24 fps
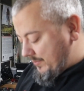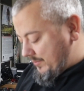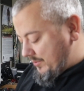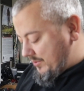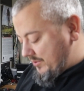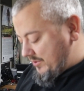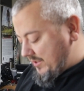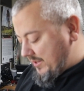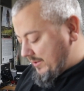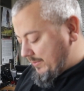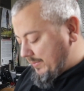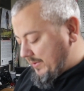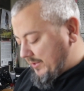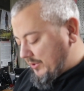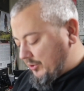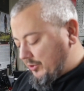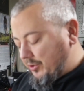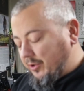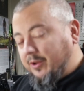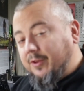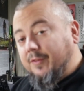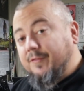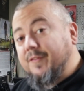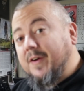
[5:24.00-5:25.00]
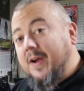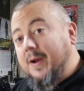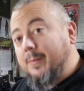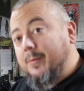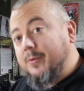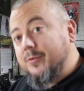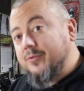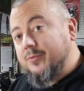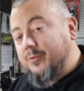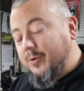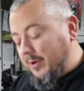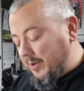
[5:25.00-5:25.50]
Just had to make sure all the
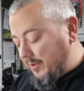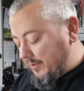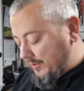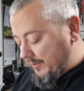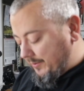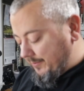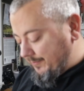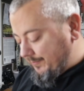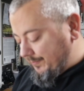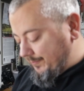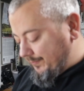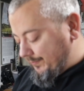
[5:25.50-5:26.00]
fibers were on there.